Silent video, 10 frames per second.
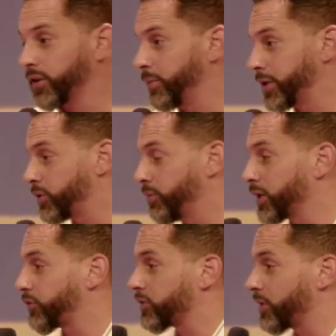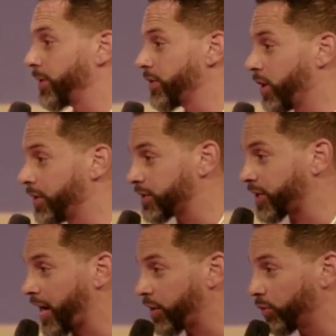a little bit too much for some of y'all in this
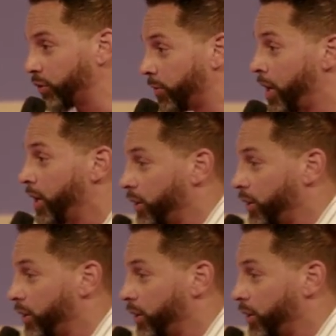side of the room.